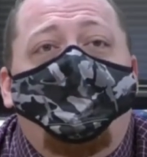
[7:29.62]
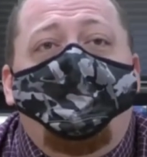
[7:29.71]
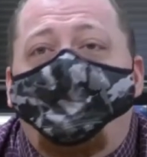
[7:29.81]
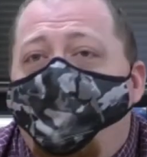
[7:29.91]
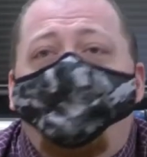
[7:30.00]

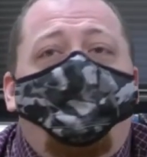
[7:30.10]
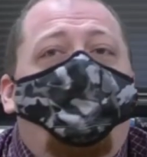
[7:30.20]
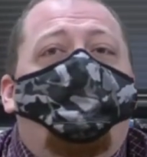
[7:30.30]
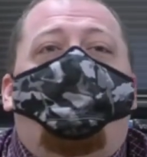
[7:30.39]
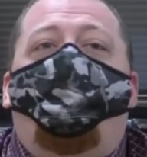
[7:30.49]
Yeet
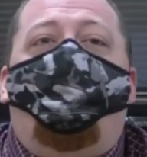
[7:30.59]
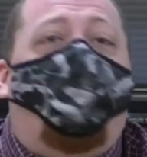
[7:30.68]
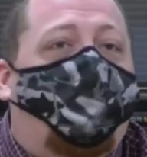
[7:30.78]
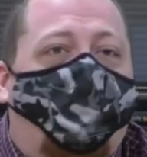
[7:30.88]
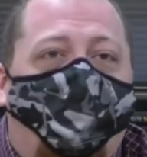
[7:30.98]
is
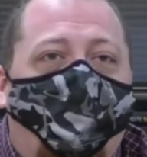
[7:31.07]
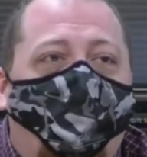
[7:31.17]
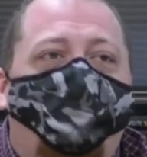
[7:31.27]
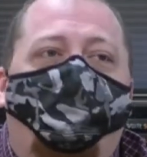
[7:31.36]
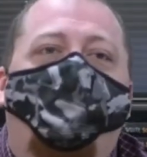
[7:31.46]
funny.
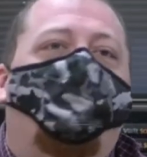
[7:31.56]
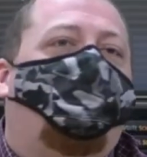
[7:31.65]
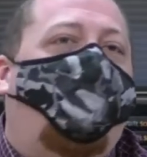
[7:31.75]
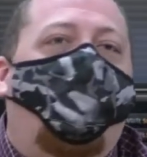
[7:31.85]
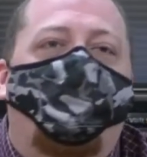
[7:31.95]
It's
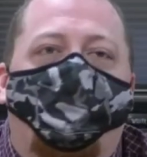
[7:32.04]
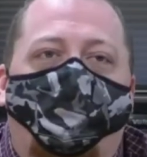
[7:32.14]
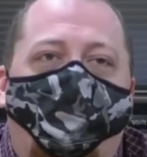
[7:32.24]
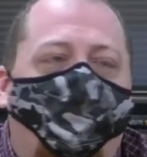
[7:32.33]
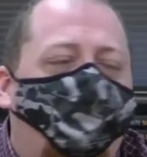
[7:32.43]

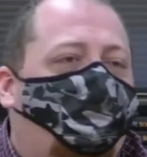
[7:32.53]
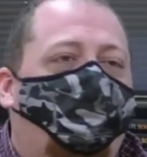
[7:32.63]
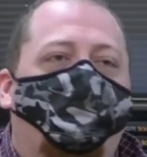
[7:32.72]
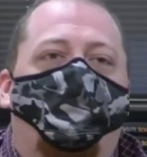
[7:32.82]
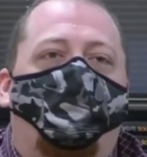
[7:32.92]
entertaining.
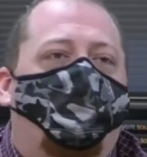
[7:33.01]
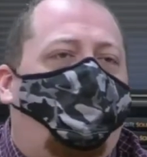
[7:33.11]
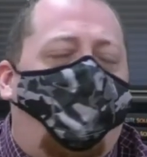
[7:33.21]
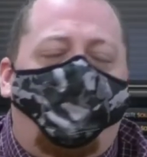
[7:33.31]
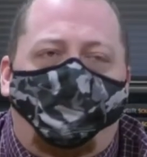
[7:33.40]
It's
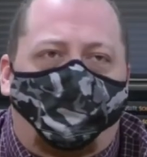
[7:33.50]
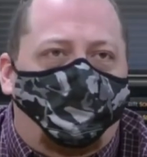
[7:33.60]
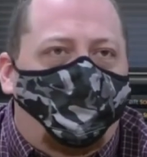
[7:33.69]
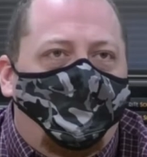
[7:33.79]
random.